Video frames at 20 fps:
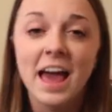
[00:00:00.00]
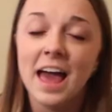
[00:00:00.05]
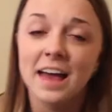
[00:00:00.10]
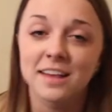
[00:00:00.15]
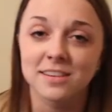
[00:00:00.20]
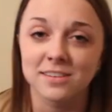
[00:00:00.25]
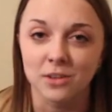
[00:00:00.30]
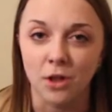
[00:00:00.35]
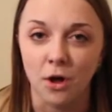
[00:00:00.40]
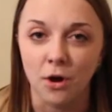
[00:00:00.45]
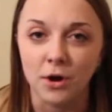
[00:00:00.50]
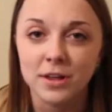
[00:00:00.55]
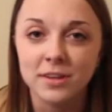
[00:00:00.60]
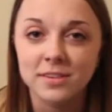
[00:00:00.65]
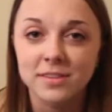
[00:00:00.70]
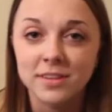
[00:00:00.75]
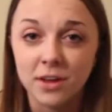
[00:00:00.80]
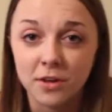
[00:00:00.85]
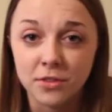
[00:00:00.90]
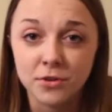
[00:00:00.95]
As long
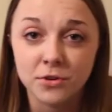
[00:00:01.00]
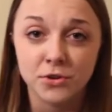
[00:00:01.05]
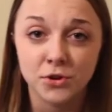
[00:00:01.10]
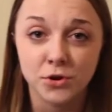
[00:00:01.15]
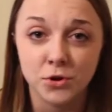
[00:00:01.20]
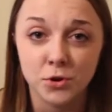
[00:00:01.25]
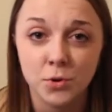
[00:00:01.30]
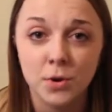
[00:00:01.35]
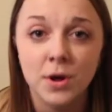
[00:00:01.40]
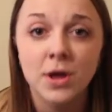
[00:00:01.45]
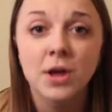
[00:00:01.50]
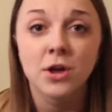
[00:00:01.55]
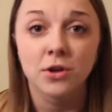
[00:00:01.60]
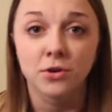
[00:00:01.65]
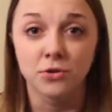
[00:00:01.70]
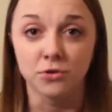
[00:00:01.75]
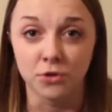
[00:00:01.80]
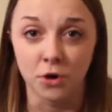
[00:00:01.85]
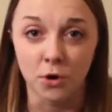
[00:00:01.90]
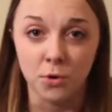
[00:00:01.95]
as the other two
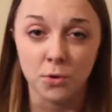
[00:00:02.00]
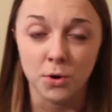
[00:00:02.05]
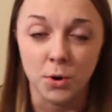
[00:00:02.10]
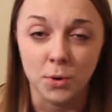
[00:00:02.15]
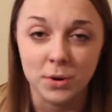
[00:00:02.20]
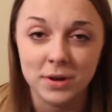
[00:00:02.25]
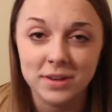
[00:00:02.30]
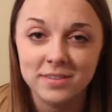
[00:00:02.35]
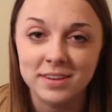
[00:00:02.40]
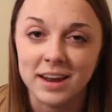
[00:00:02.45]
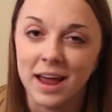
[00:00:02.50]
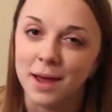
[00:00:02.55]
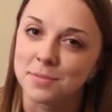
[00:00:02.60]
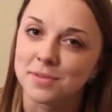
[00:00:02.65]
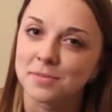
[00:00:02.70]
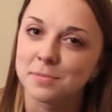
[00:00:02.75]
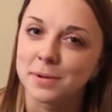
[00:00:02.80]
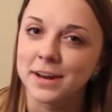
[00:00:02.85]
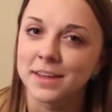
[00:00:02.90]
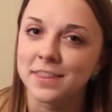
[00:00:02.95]
don't notice that I'm
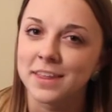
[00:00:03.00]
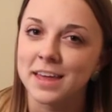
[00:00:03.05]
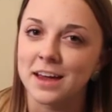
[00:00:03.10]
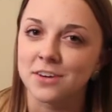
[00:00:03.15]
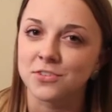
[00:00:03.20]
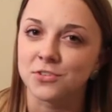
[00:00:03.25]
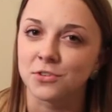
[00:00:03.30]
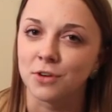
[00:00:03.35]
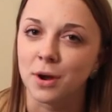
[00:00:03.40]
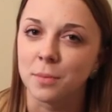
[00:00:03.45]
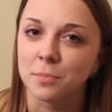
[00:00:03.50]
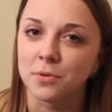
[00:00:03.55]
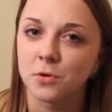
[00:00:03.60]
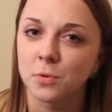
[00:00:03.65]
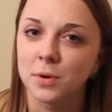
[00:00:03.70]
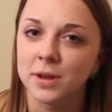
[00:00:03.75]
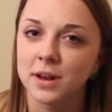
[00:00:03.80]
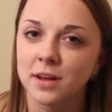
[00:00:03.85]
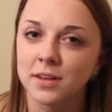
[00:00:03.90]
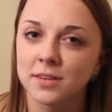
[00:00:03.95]
splitting the extra rent
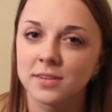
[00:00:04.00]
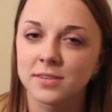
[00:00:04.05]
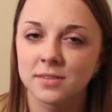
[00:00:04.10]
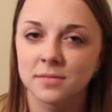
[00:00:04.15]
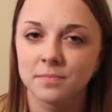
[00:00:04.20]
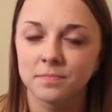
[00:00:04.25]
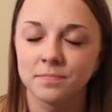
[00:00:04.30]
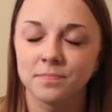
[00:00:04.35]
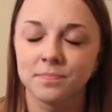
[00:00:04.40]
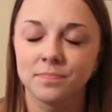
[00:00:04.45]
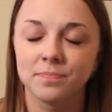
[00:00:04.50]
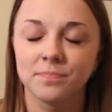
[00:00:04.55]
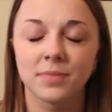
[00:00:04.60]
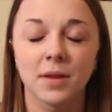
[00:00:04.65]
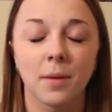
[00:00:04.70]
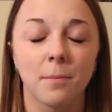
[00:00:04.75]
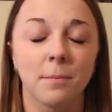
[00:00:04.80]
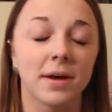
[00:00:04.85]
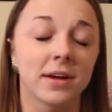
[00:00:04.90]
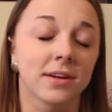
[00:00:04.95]
between us,
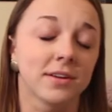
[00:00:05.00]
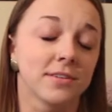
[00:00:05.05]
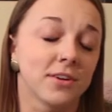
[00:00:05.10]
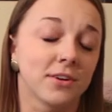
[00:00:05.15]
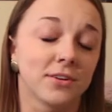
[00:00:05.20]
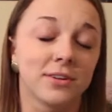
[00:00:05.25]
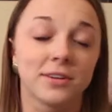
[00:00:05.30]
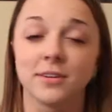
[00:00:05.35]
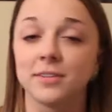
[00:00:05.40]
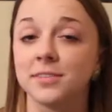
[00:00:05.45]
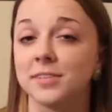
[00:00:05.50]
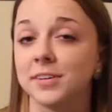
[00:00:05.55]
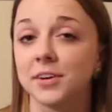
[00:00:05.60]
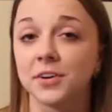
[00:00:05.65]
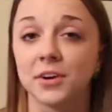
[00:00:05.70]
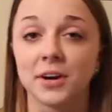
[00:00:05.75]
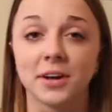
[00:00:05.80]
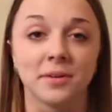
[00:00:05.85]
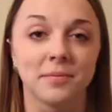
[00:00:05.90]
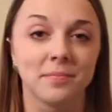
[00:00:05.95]
Becca's our little
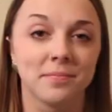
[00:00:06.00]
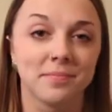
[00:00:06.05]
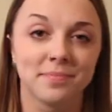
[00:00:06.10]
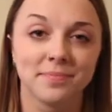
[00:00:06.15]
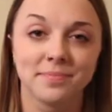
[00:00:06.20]
secret.